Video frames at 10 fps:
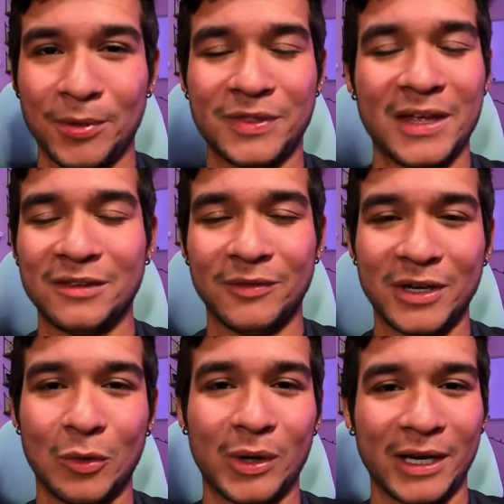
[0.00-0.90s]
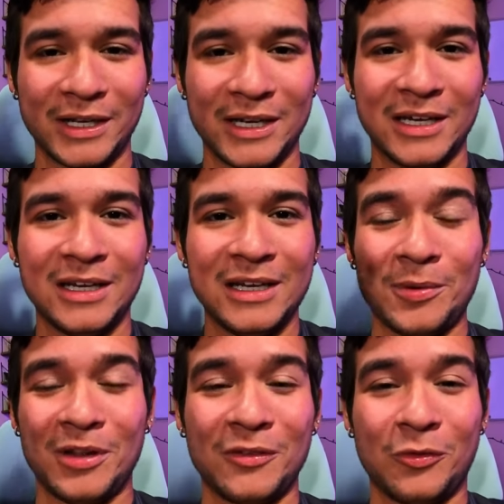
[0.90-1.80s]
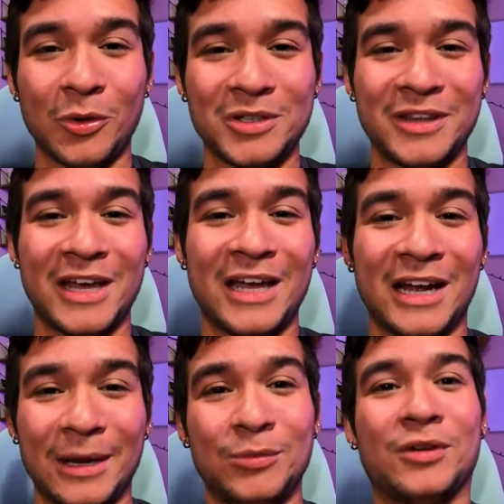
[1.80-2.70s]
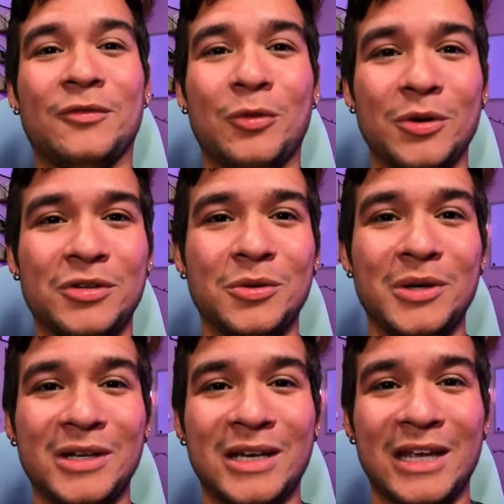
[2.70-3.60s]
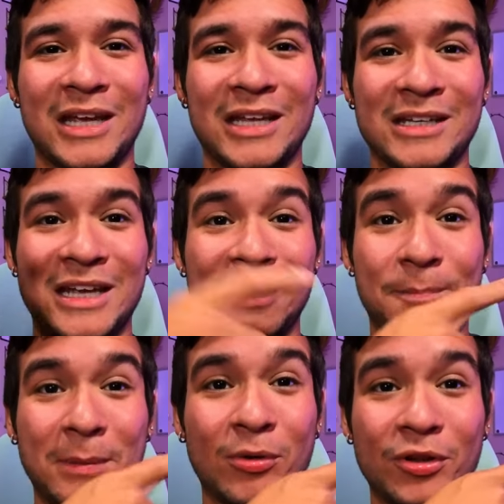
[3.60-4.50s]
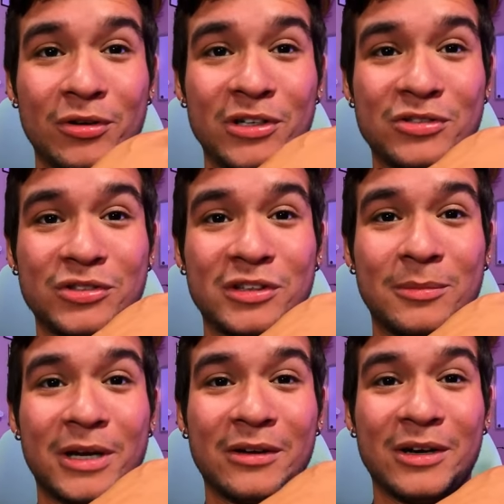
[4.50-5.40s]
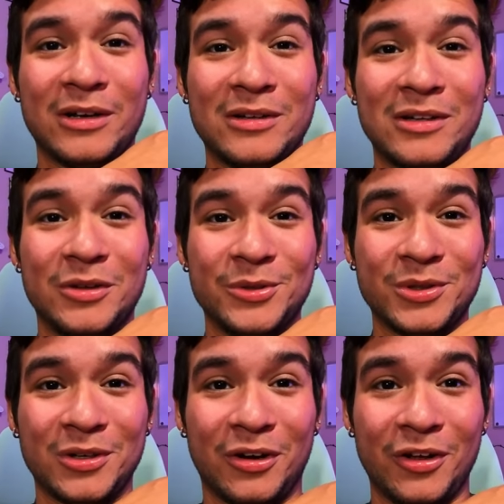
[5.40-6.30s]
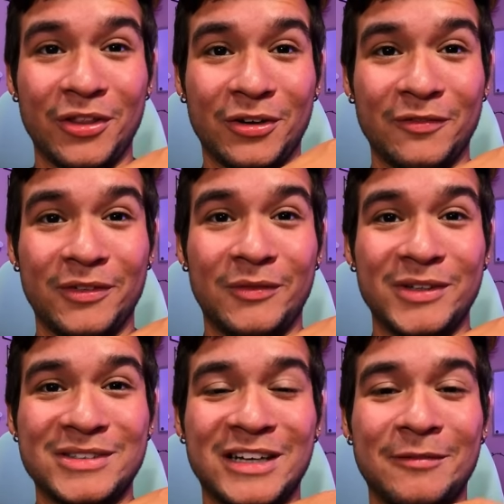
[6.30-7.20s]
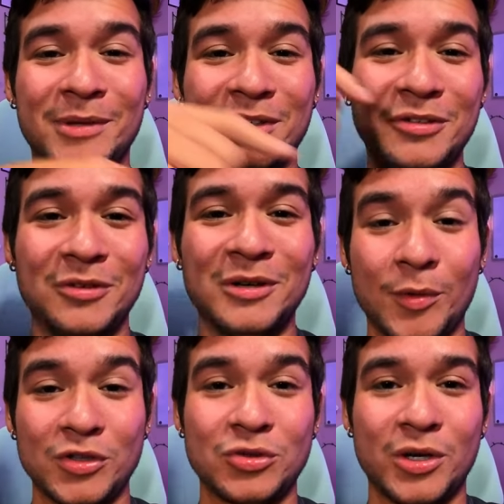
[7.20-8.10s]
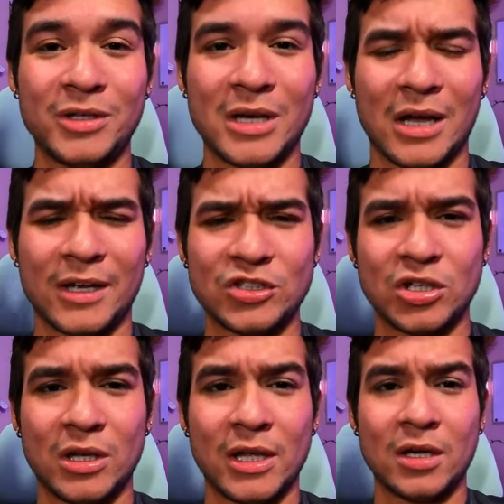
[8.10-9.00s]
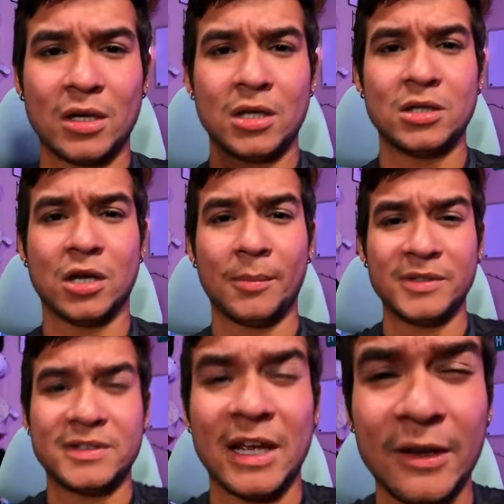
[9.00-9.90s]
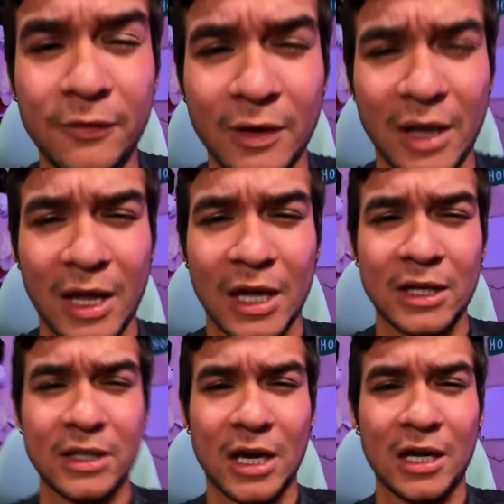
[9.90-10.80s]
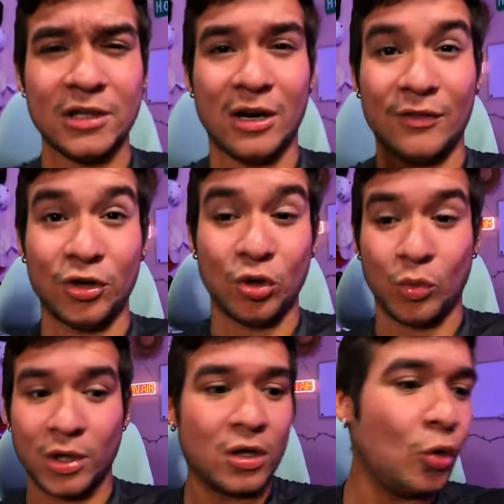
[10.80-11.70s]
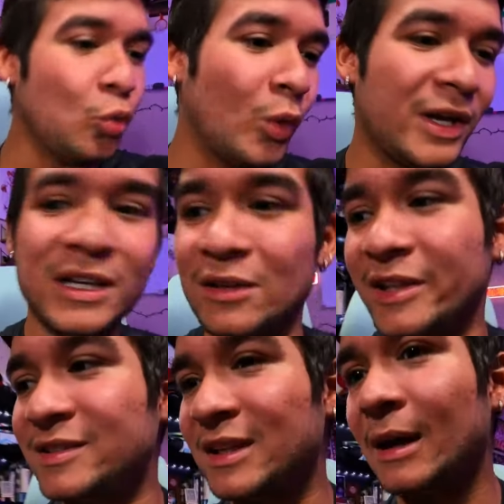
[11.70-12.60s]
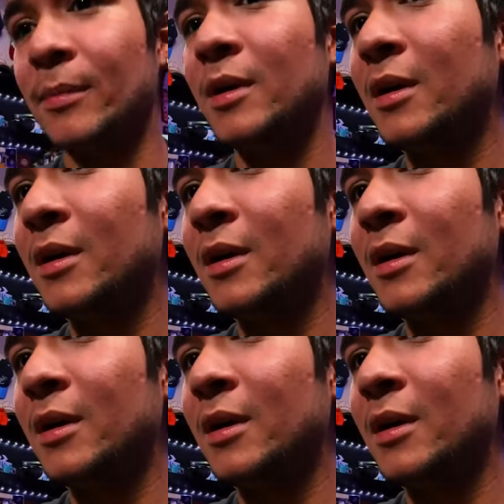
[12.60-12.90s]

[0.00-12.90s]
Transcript: I'll put that in the video when I get it. Hope y'all look forward to that. I'm looking forward to it. And yeah, people all the credentials in the background. Those are all the events that I've been to. Hope y'all enjoyed. I'll catch y'all later. Y'all be safe, and yeah, y'all have a good one. Oh, I need a lens cap.